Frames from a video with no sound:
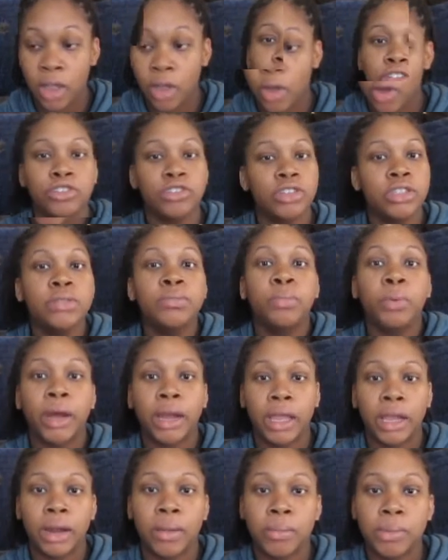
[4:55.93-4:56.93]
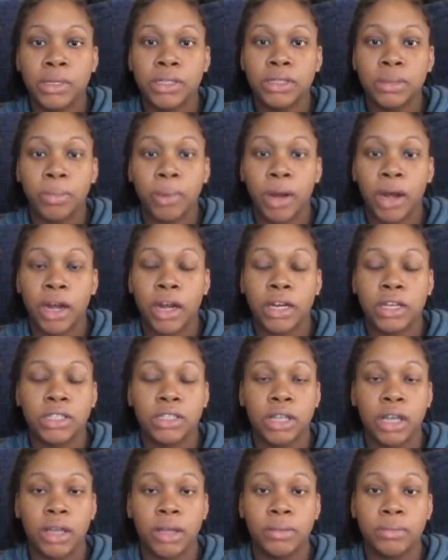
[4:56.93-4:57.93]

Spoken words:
So just break it up into parts.